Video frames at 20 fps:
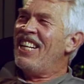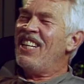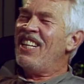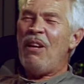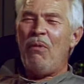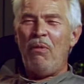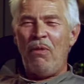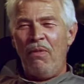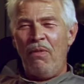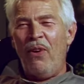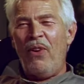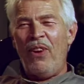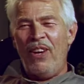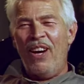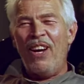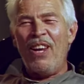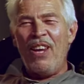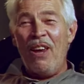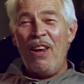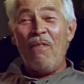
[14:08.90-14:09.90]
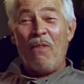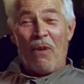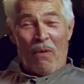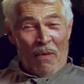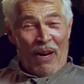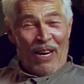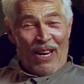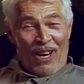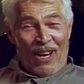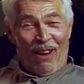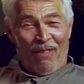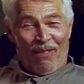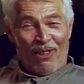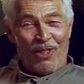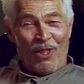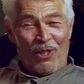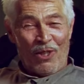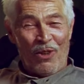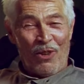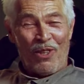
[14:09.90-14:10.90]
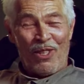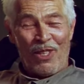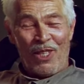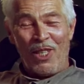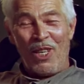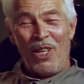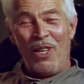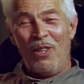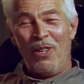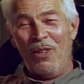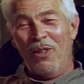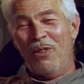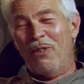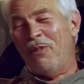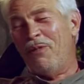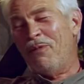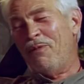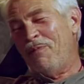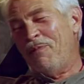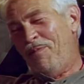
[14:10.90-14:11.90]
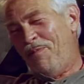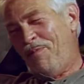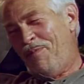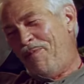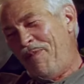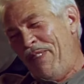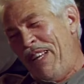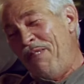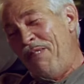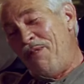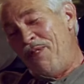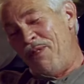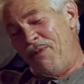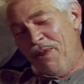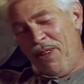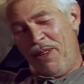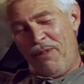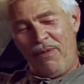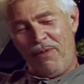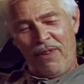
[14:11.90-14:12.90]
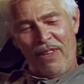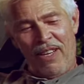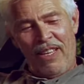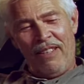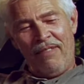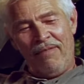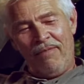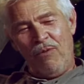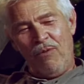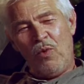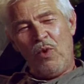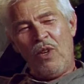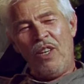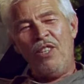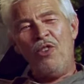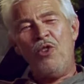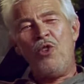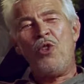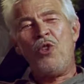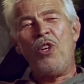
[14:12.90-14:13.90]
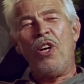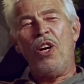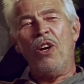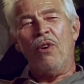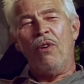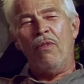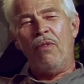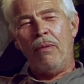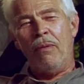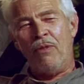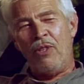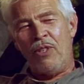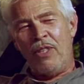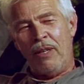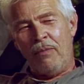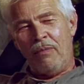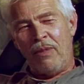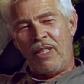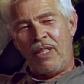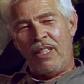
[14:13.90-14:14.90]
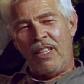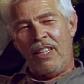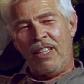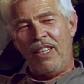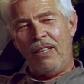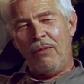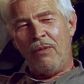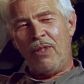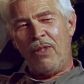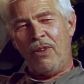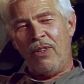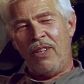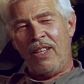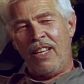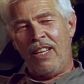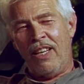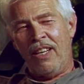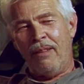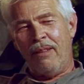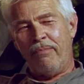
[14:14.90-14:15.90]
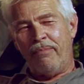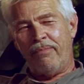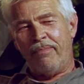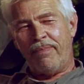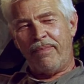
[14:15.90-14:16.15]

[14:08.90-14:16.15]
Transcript: He was very naive on many levels, as you can see, too. That was really funny. One share of MGM stock, and he was going to kill him.